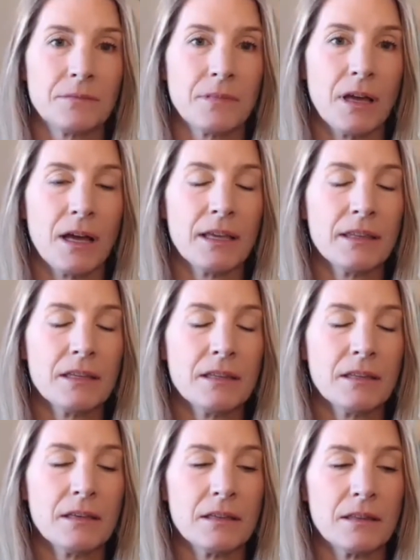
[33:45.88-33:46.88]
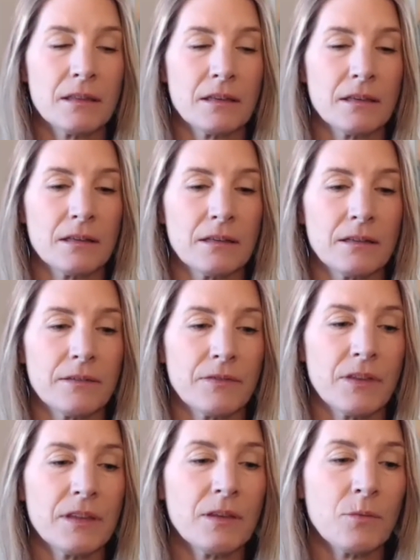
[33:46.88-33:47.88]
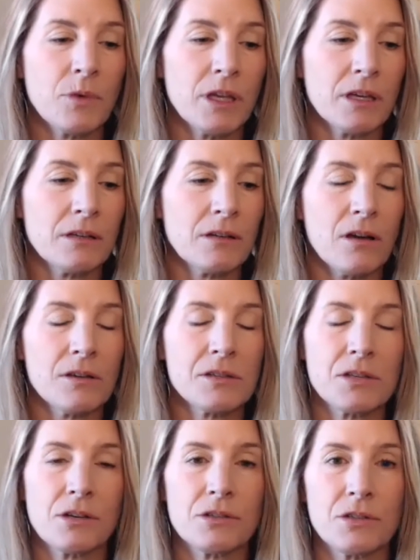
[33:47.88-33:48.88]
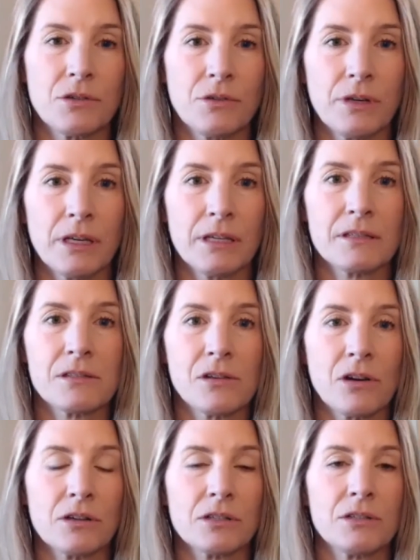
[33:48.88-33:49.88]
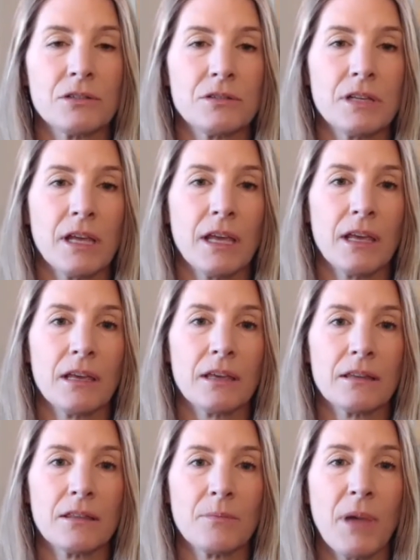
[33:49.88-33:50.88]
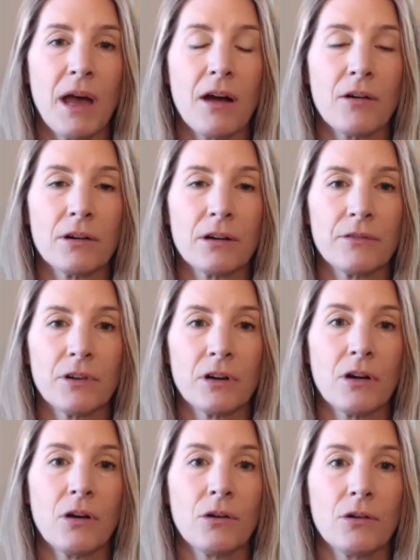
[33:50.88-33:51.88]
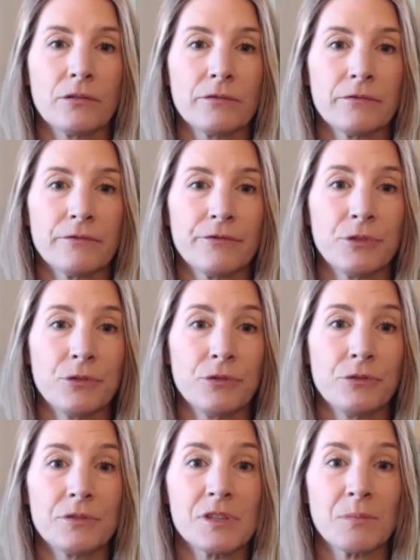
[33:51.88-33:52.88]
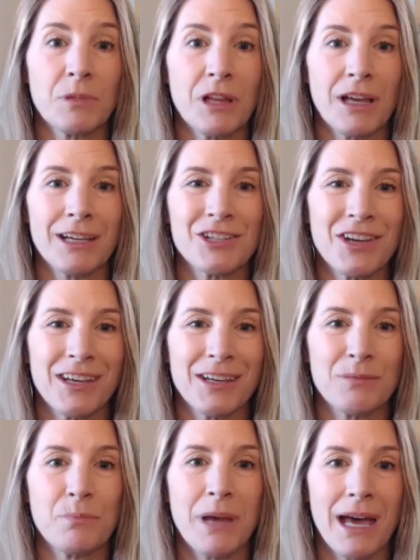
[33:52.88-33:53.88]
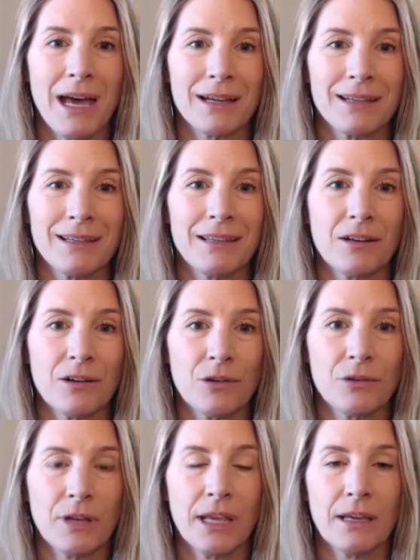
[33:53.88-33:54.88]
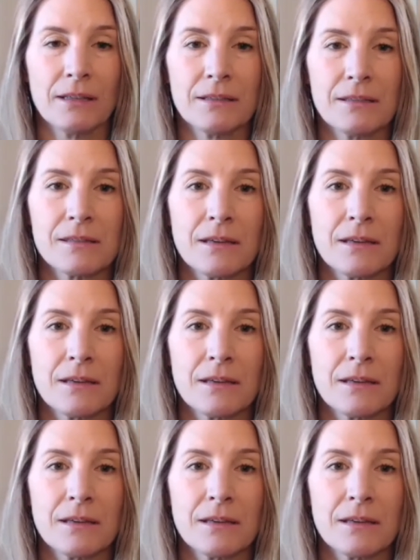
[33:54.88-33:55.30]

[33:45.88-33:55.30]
I think that the thing that we can all start doing is start to take the power of our own food supply chain back in our own hands.